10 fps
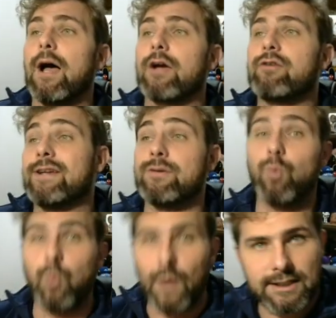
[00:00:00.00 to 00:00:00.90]
creating
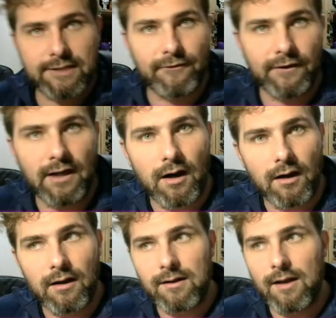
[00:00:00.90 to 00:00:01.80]
wigs for
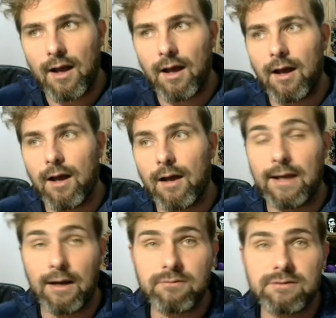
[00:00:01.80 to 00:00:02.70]
young
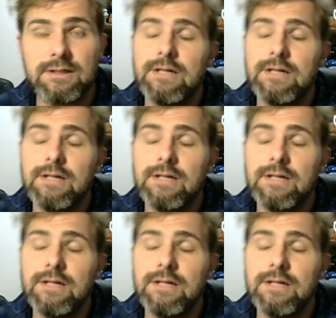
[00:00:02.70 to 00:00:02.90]
girls